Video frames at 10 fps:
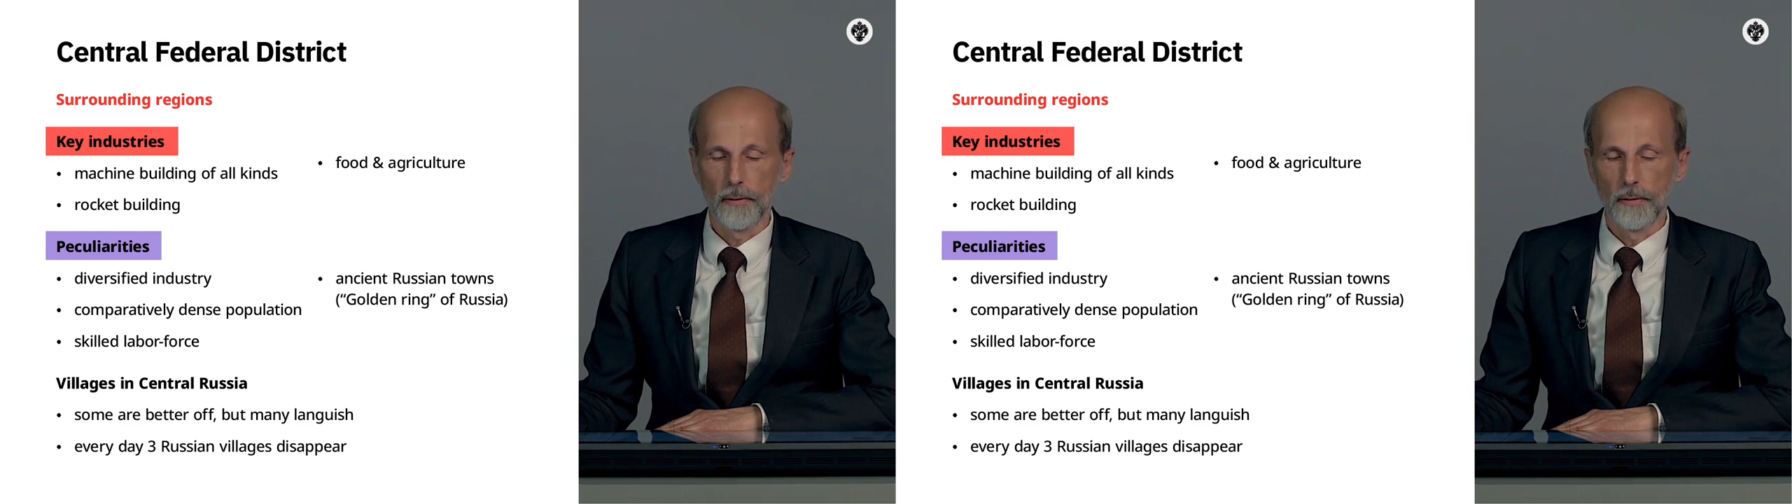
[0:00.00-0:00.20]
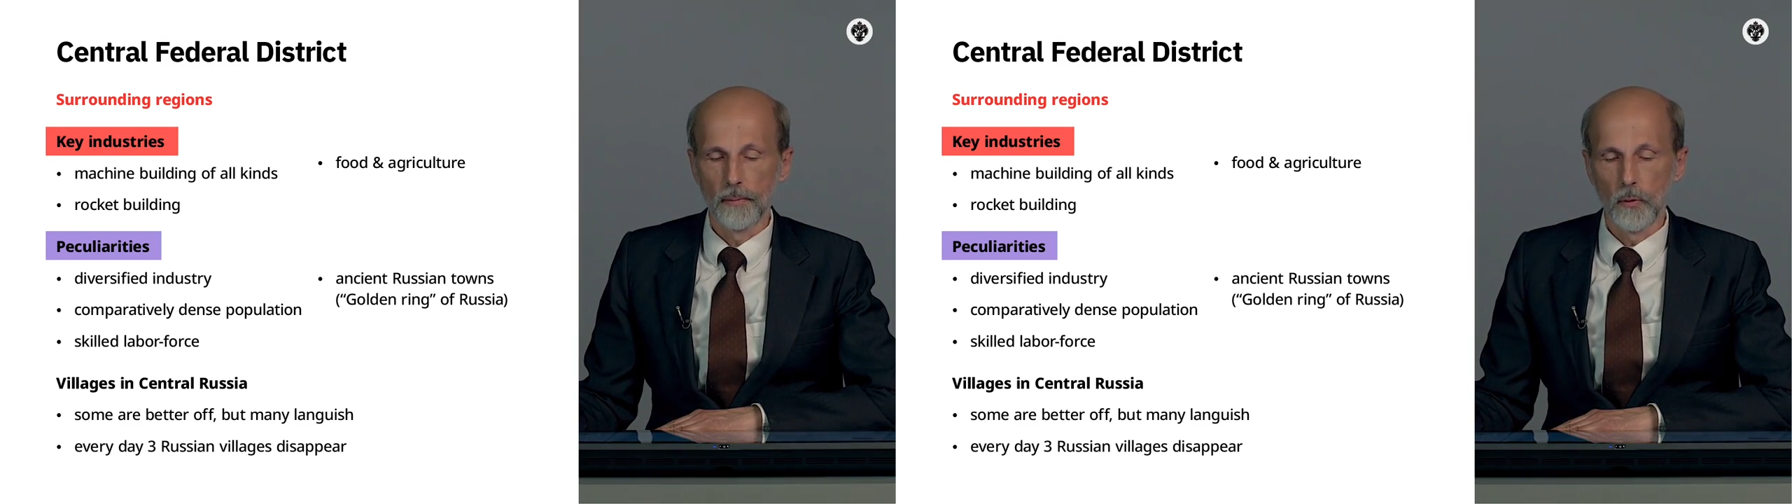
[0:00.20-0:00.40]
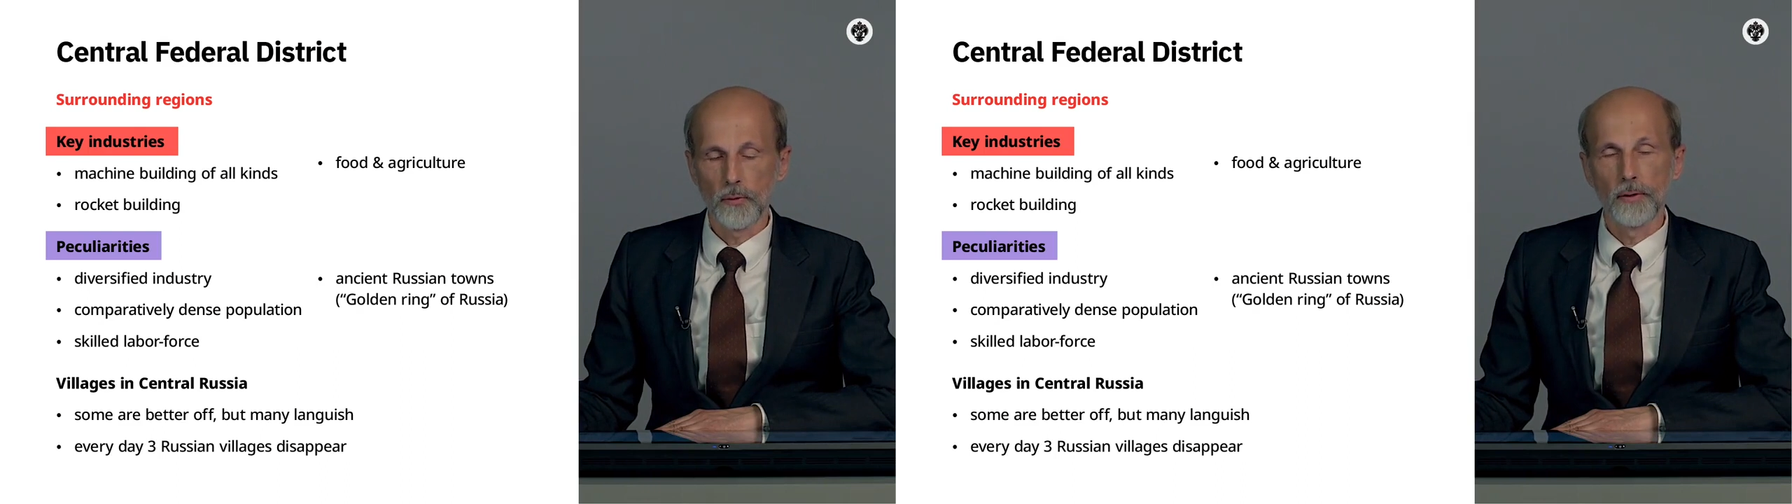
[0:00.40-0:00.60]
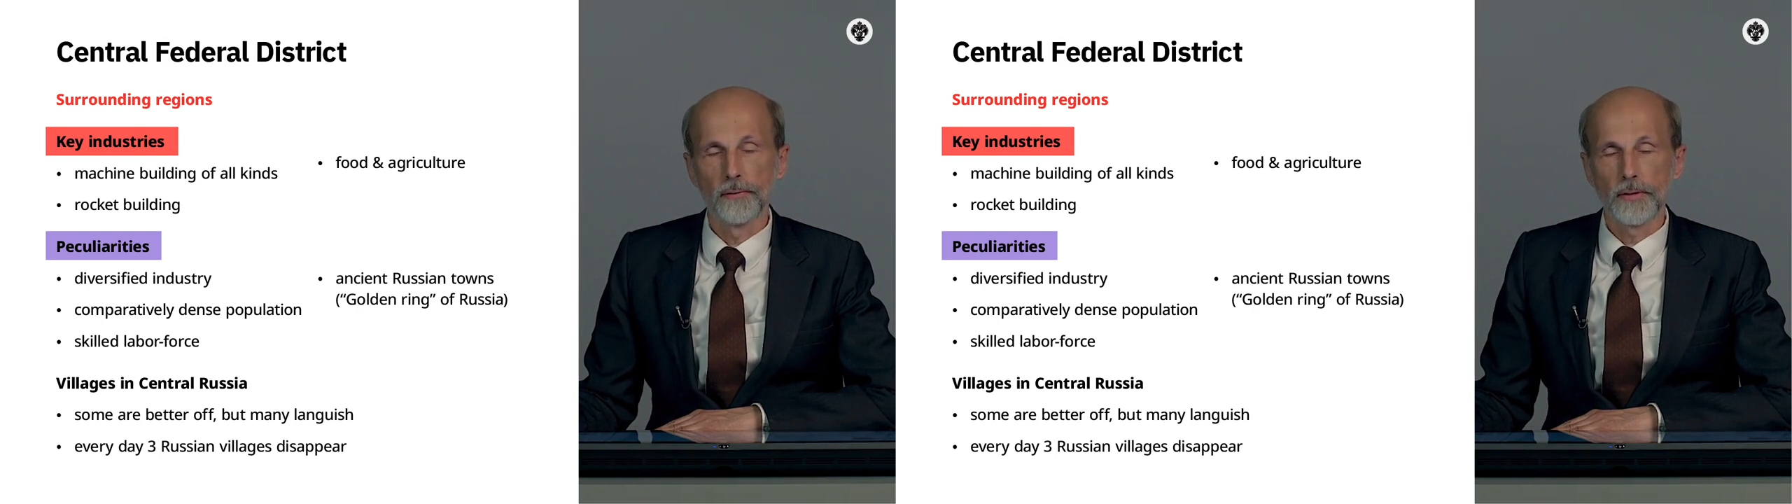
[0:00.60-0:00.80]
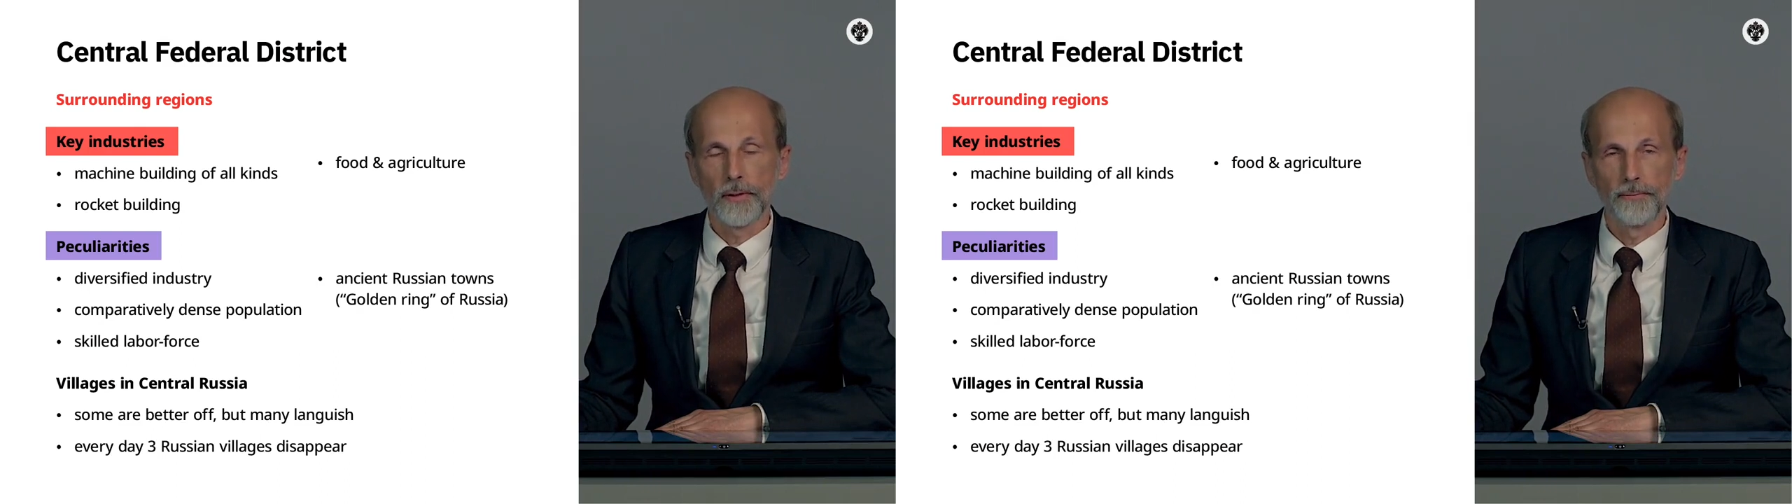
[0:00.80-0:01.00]
the most
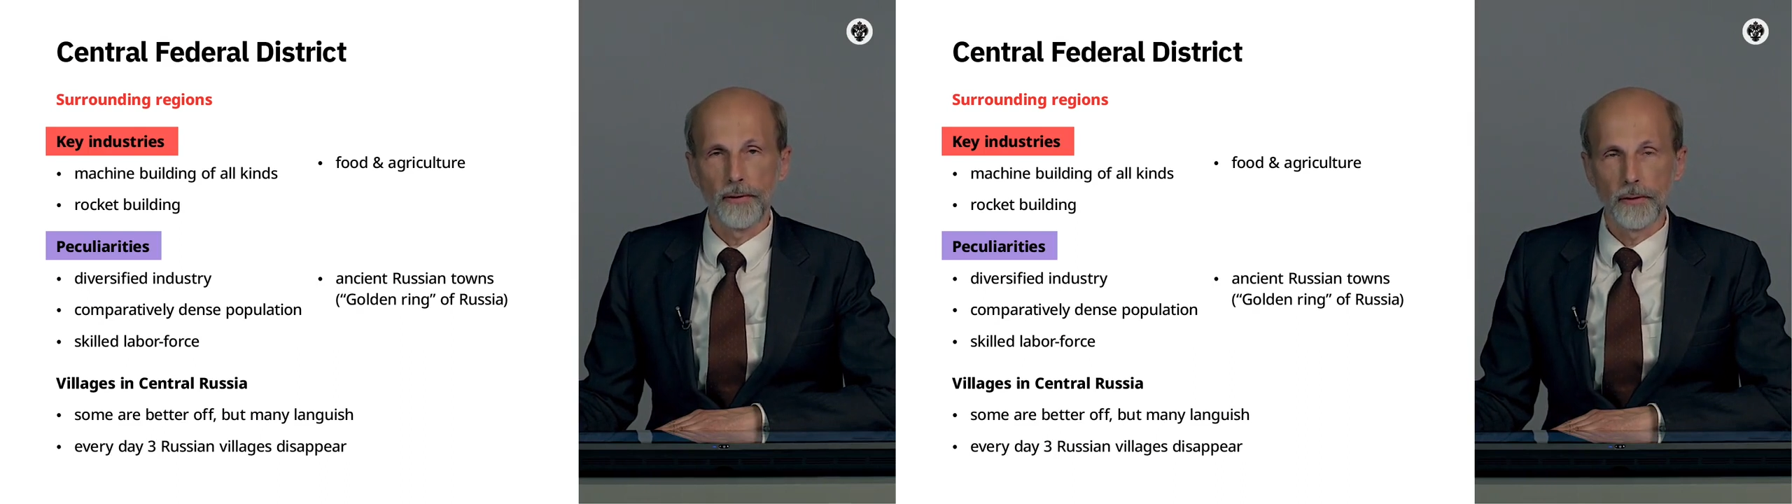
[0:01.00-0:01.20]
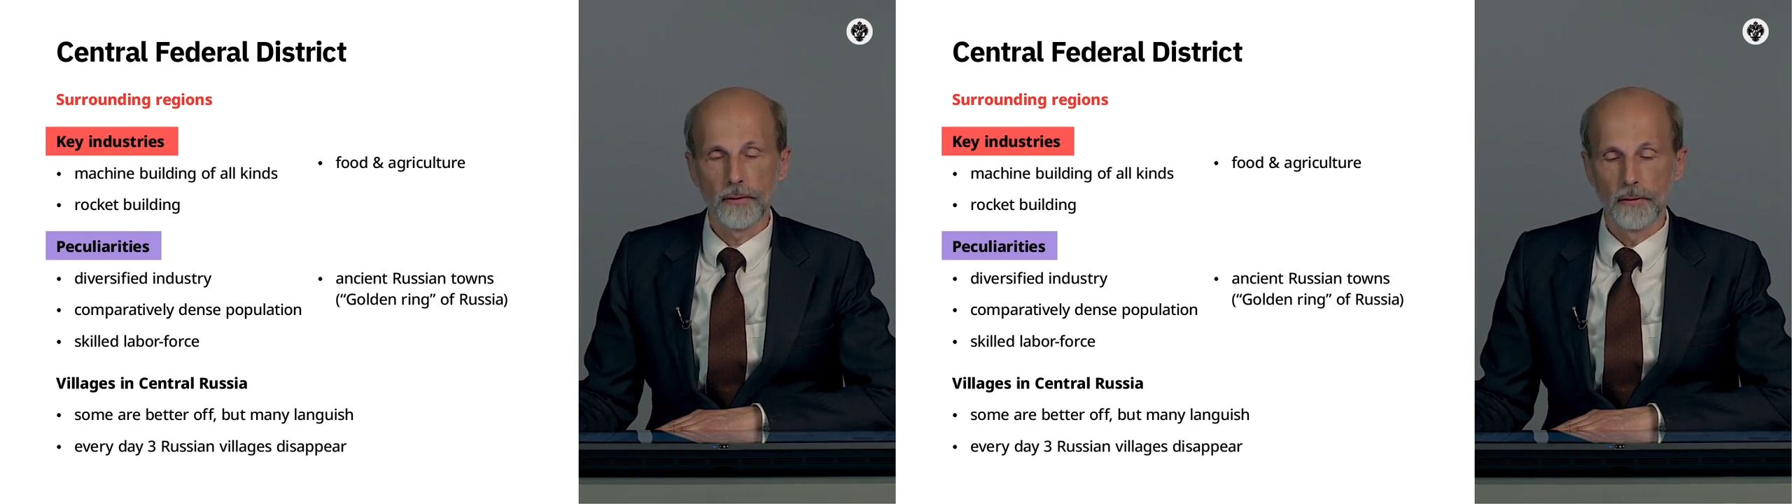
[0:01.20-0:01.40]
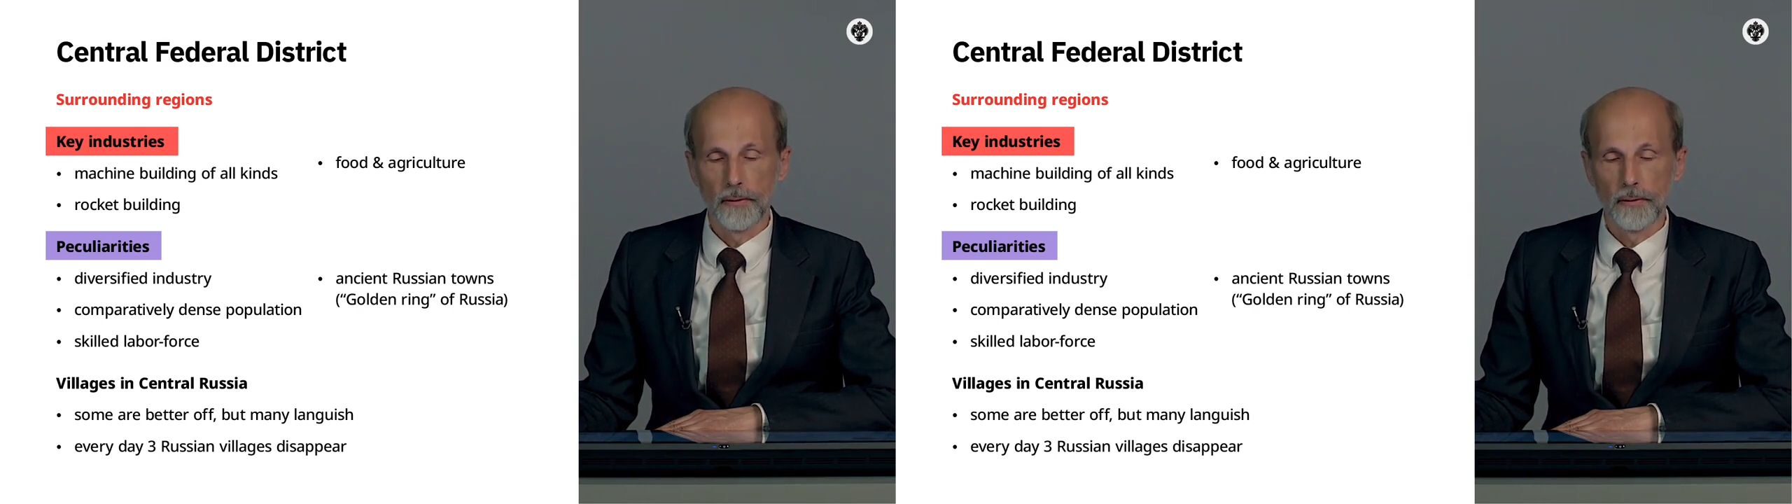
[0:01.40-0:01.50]
diversified